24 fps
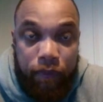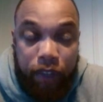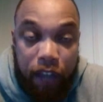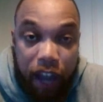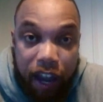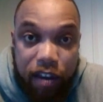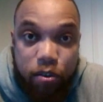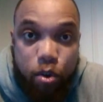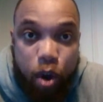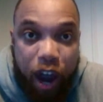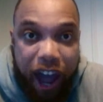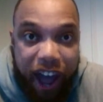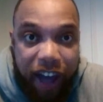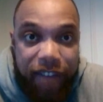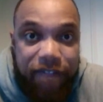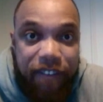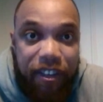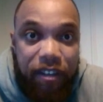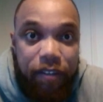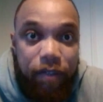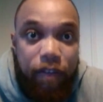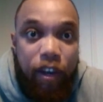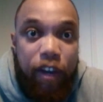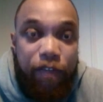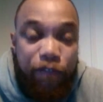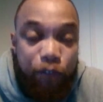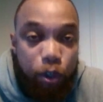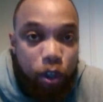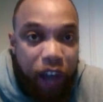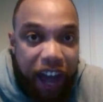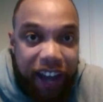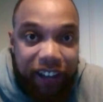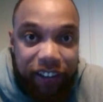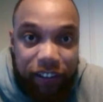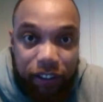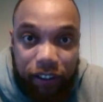There you have it. If you
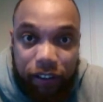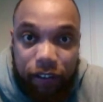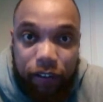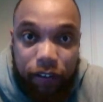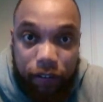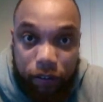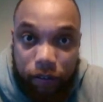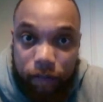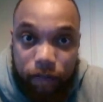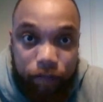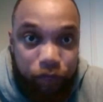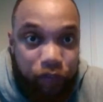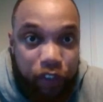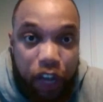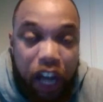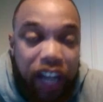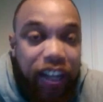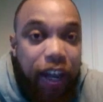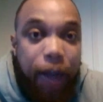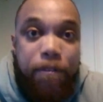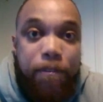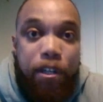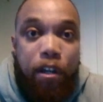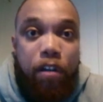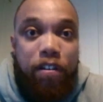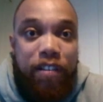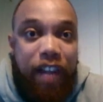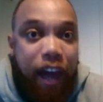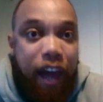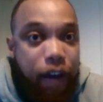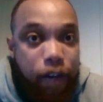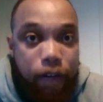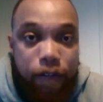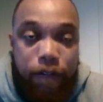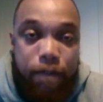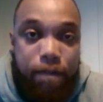liked another episode of
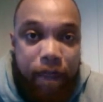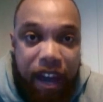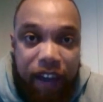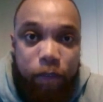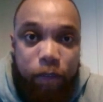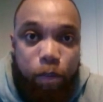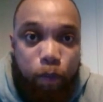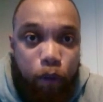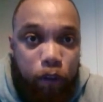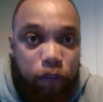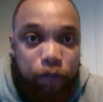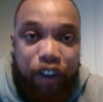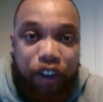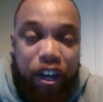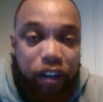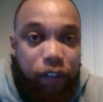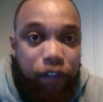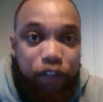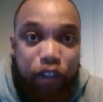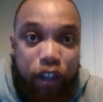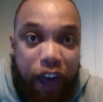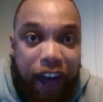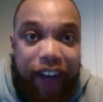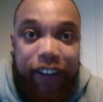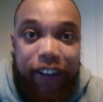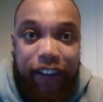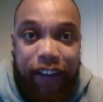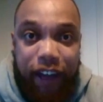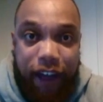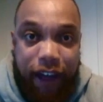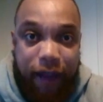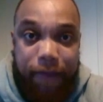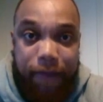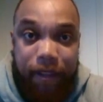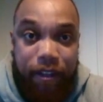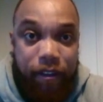Diary of a Mad Sports Fan, if you liked the
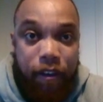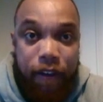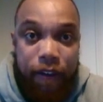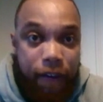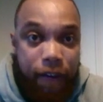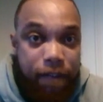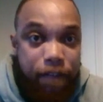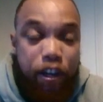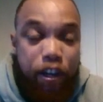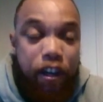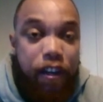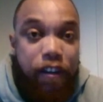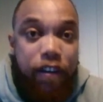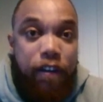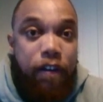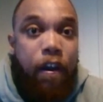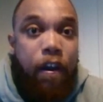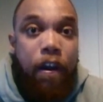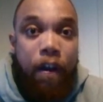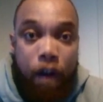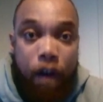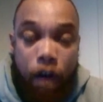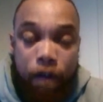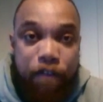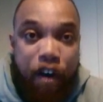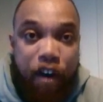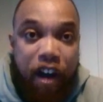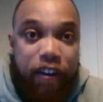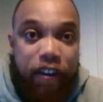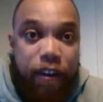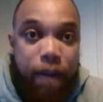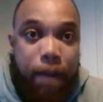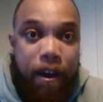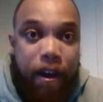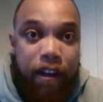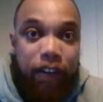comment, if you didn't, go
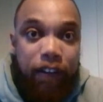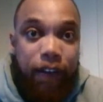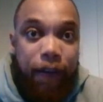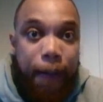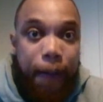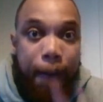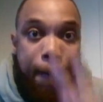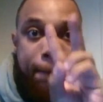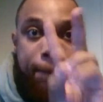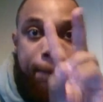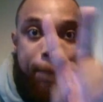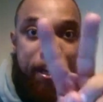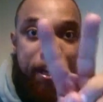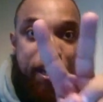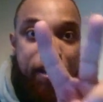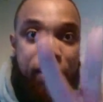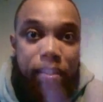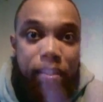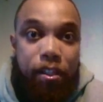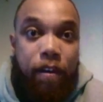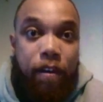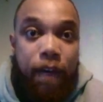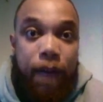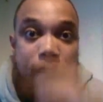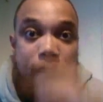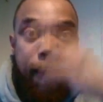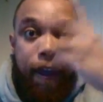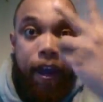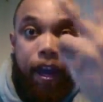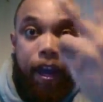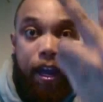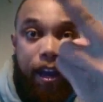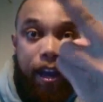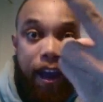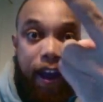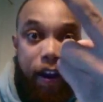fuck your mother. Peace
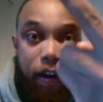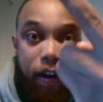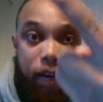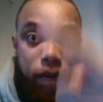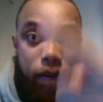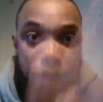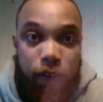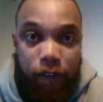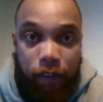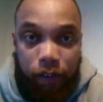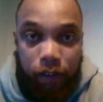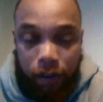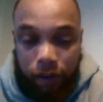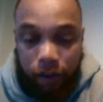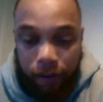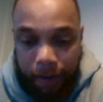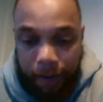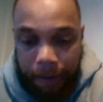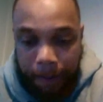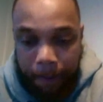and hair grease.